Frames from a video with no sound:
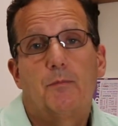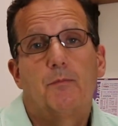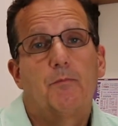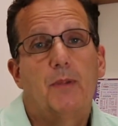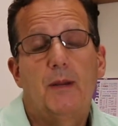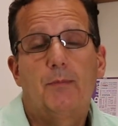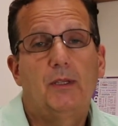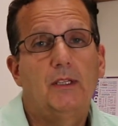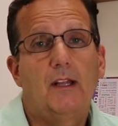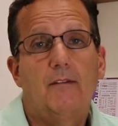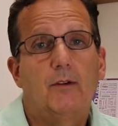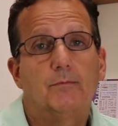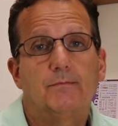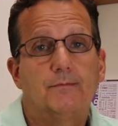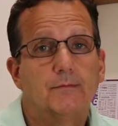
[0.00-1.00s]
People love
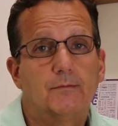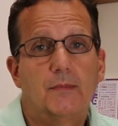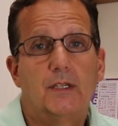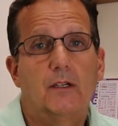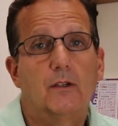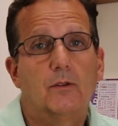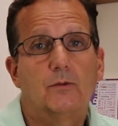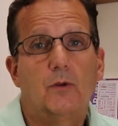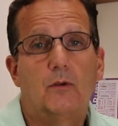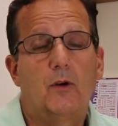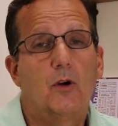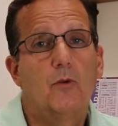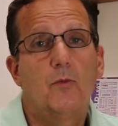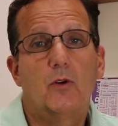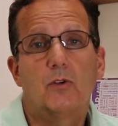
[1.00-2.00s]
them.
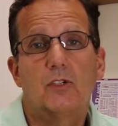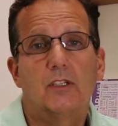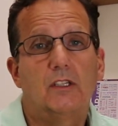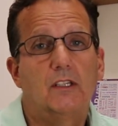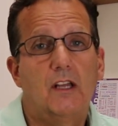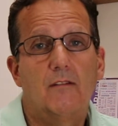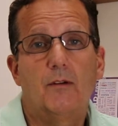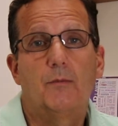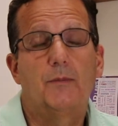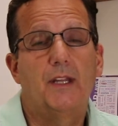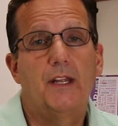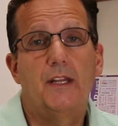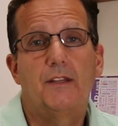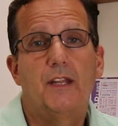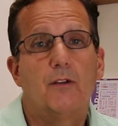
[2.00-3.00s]
Homeowners love them.
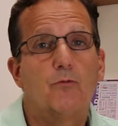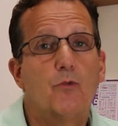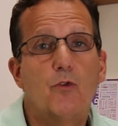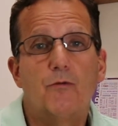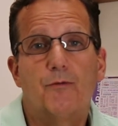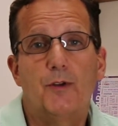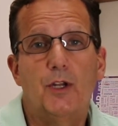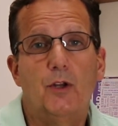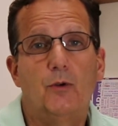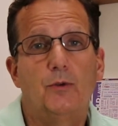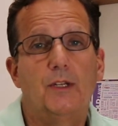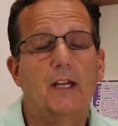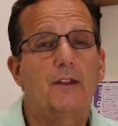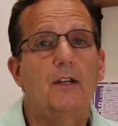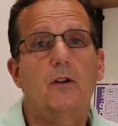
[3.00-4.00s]
They root for you.
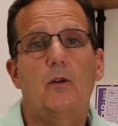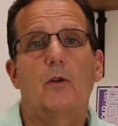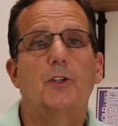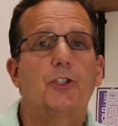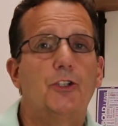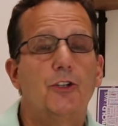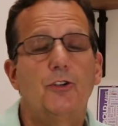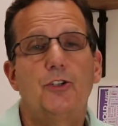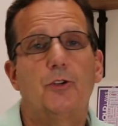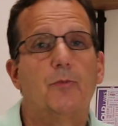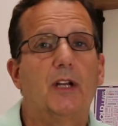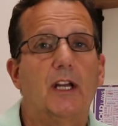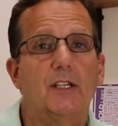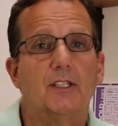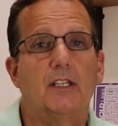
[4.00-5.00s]
Now, they don't always choose you
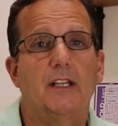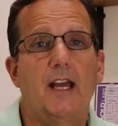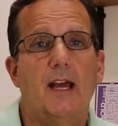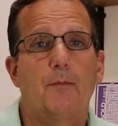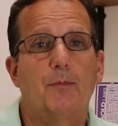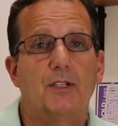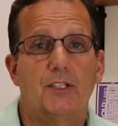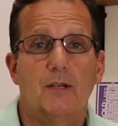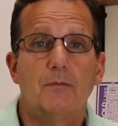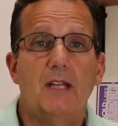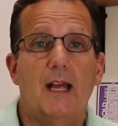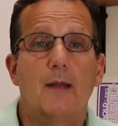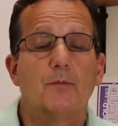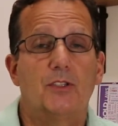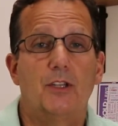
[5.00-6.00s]
because of that, but
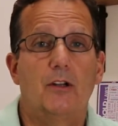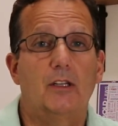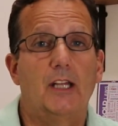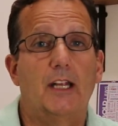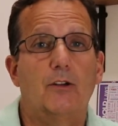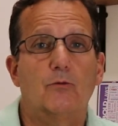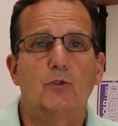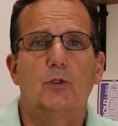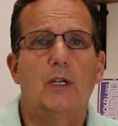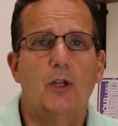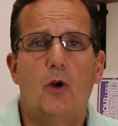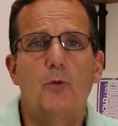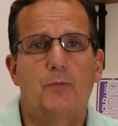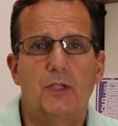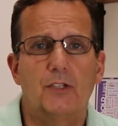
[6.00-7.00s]
sometimes they're like, oh, I
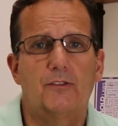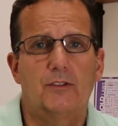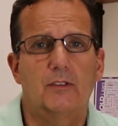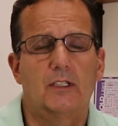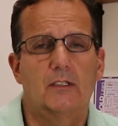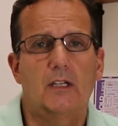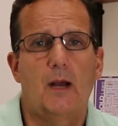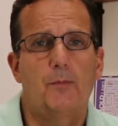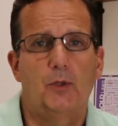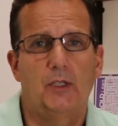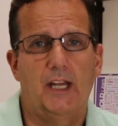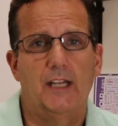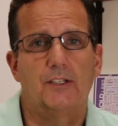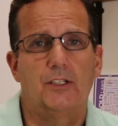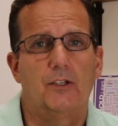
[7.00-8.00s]
hope this couple
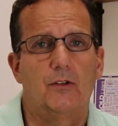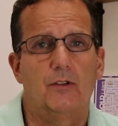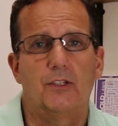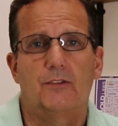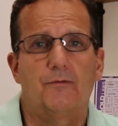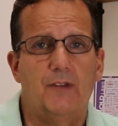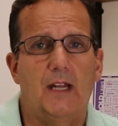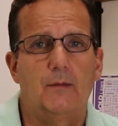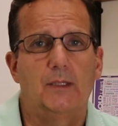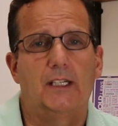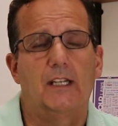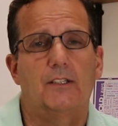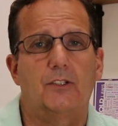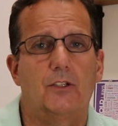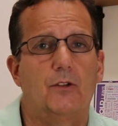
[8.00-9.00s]
gets it, or this family
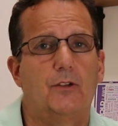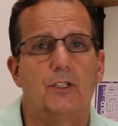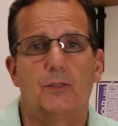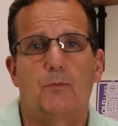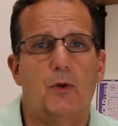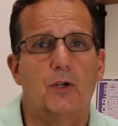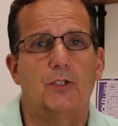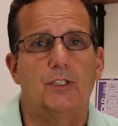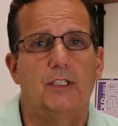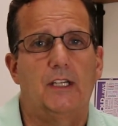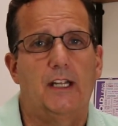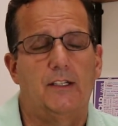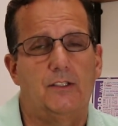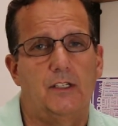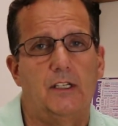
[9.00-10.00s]
gets it, or this person
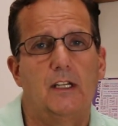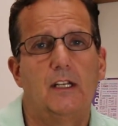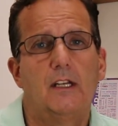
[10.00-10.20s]
gets it.